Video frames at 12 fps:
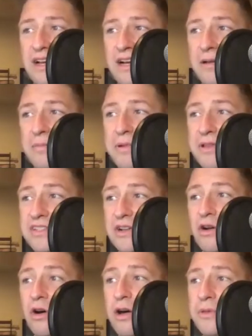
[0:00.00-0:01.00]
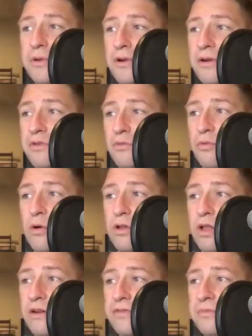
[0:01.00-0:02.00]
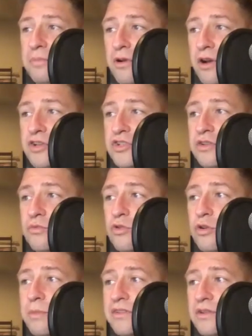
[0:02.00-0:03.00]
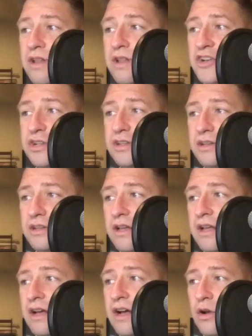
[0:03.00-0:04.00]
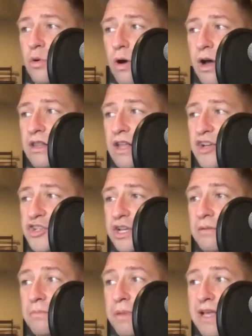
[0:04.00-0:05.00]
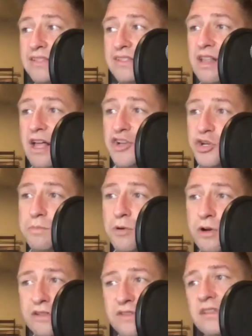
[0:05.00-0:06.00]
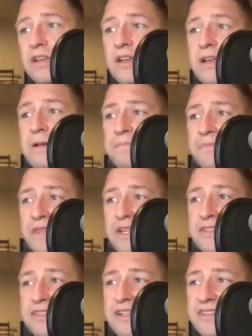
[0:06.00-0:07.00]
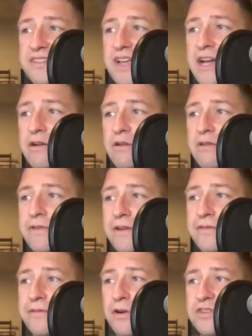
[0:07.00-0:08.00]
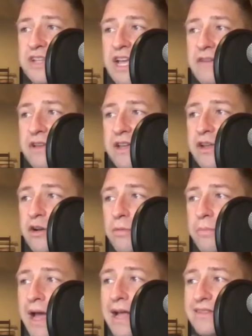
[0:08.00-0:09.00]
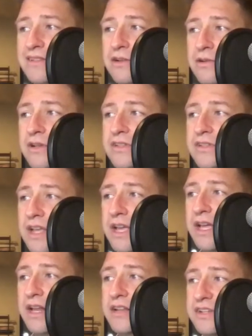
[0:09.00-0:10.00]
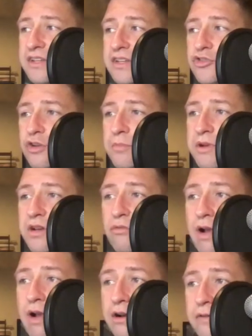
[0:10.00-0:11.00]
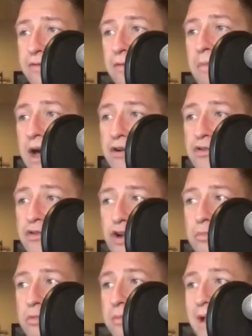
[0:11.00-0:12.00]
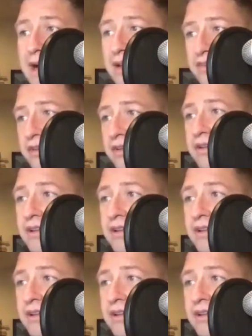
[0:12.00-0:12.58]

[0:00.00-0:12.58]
Bill is an author of the Roll-Off production Rudimental Logic, Quad Logic, and Bass Logic books. He's the designer of Vic Firth's Heavy Hitter Pad series and is a contributing writer for Modern Drummer magazine.